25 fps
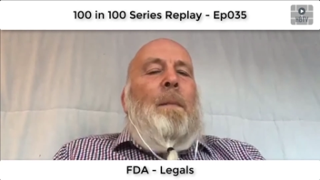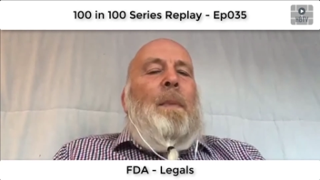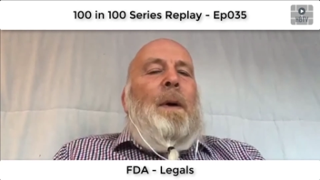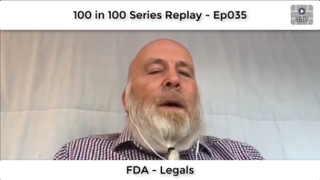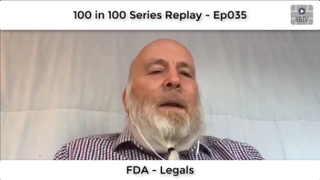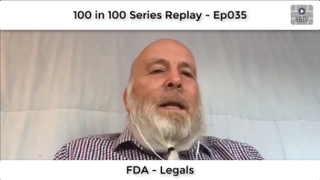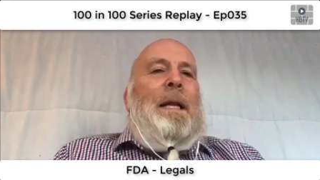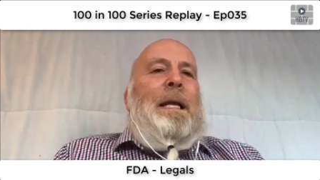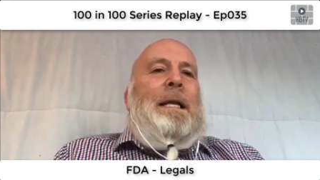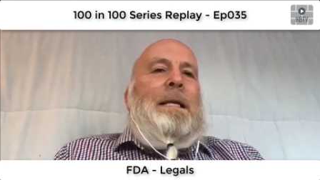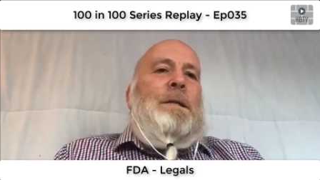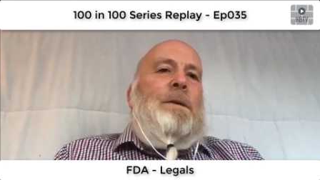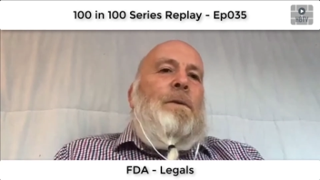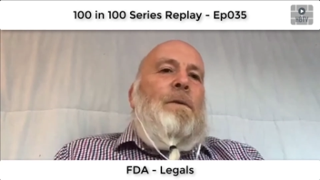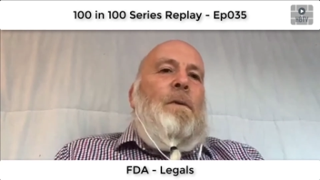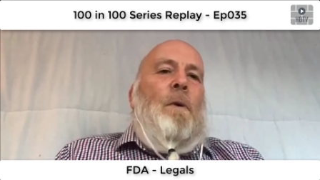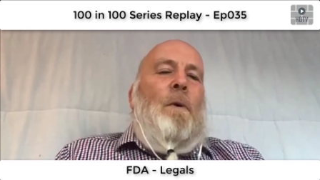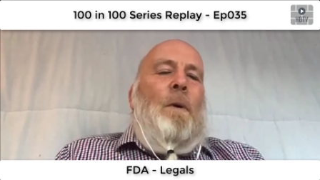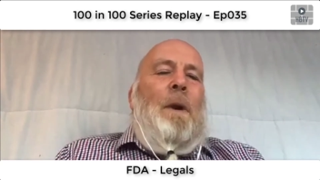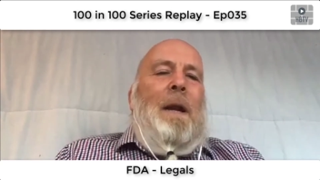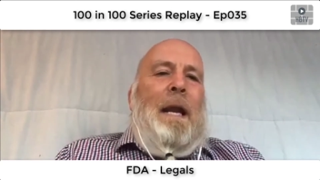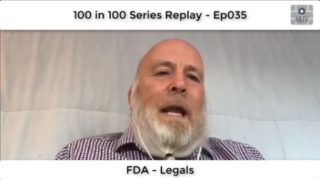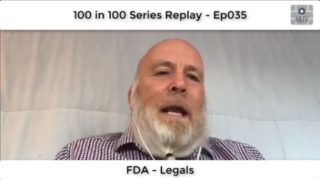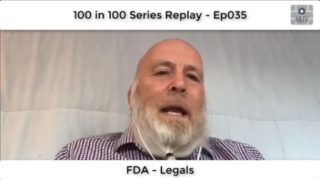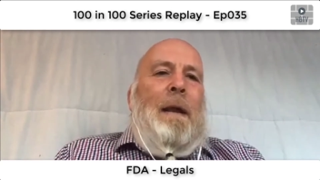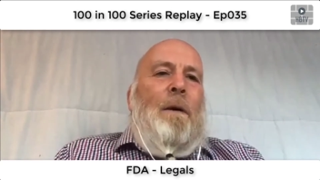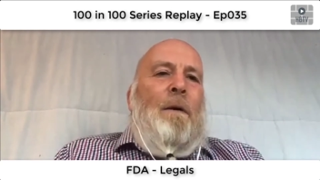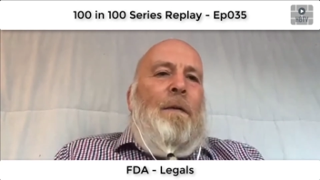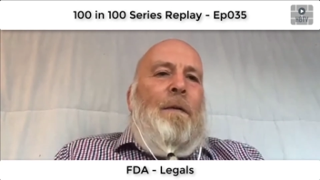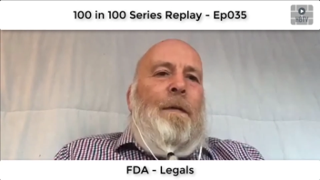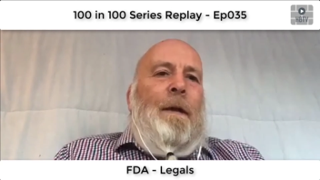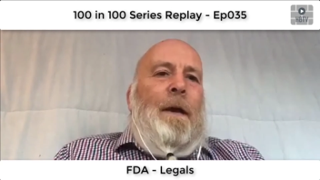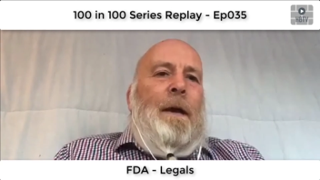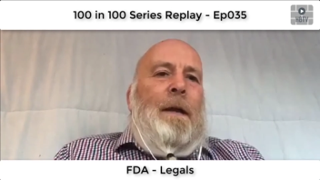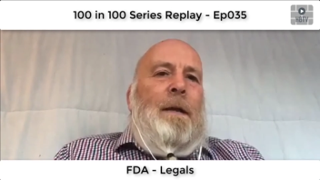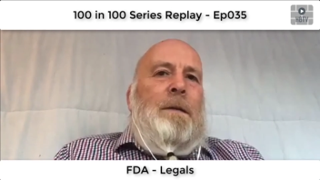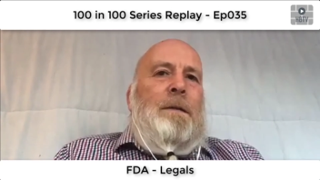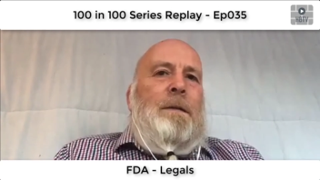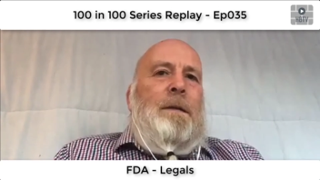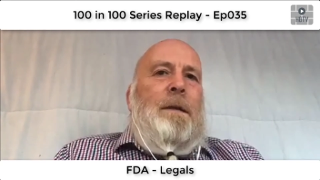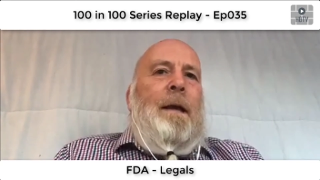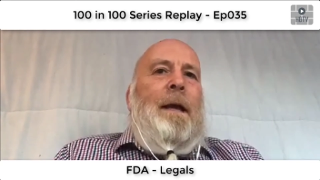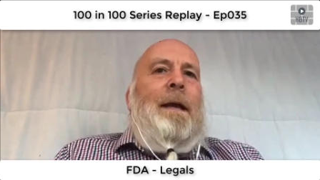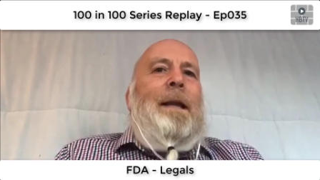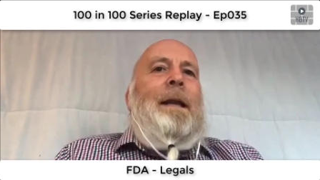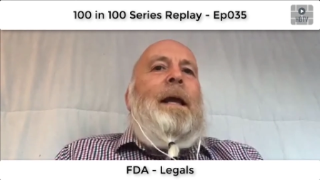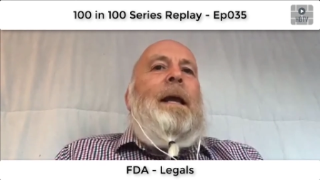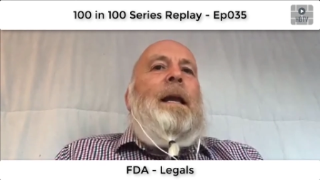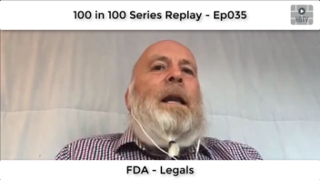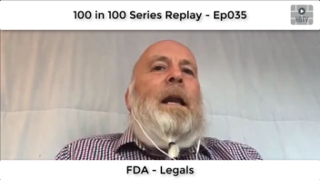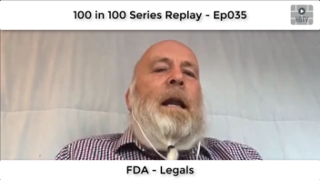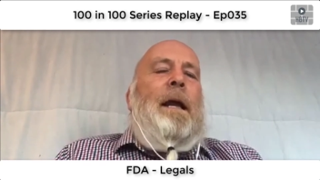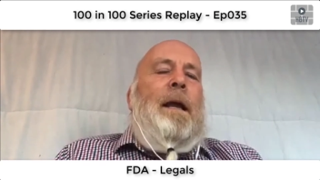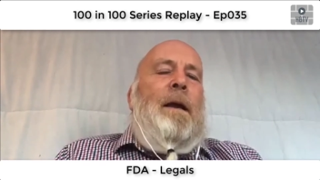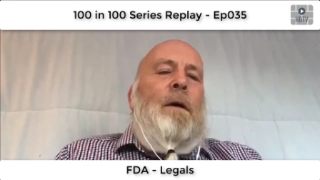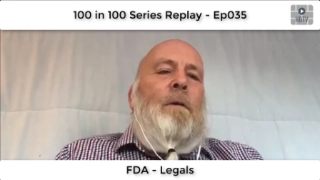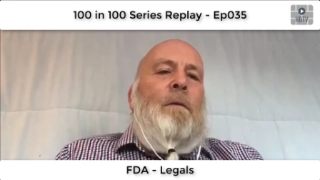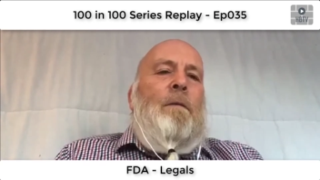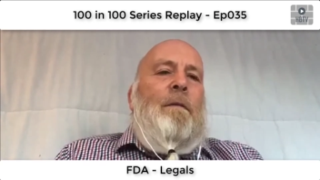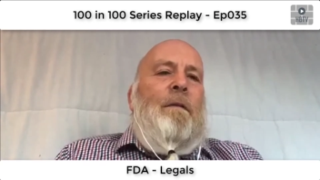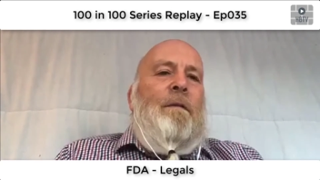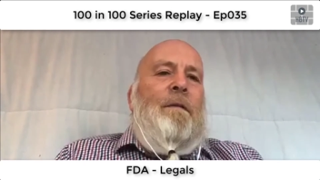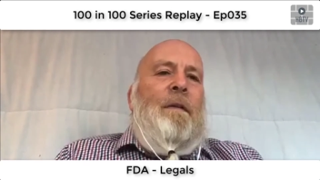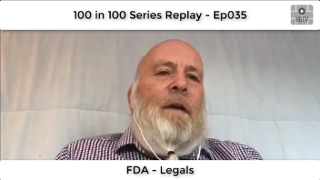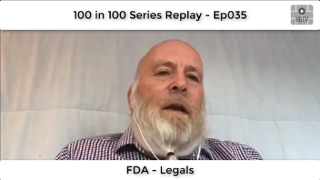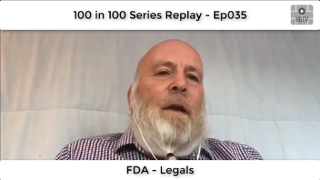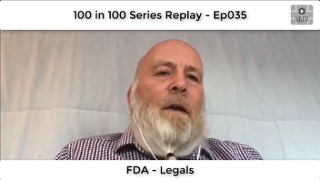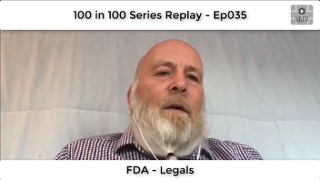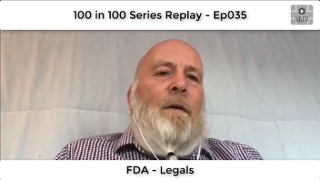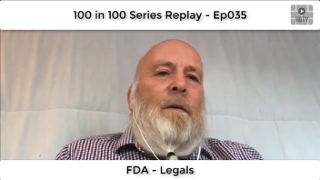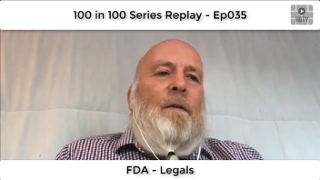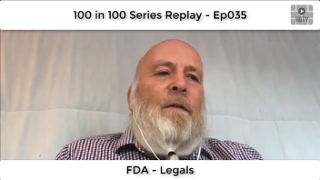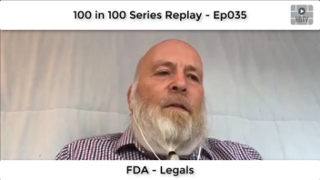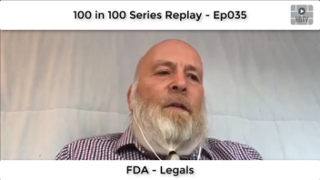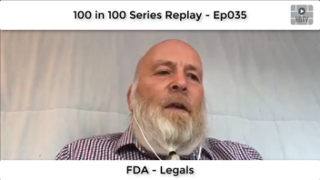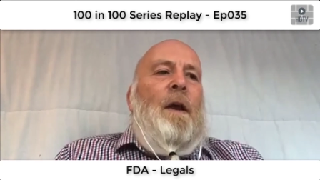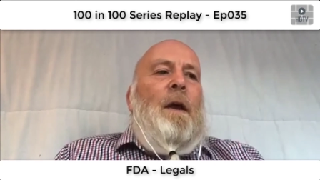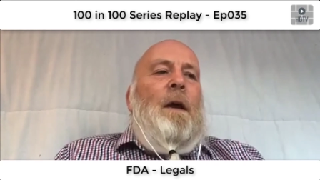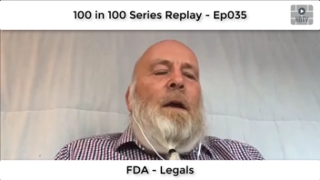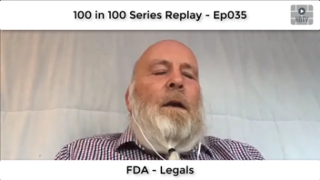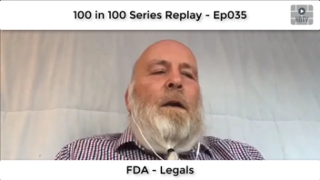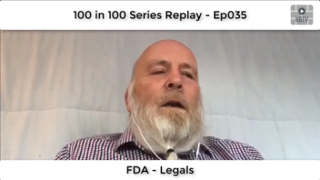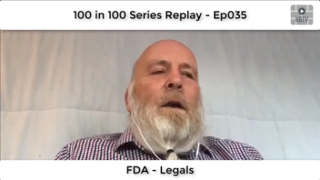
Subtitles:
But these are all legal things, and they need legal reviews,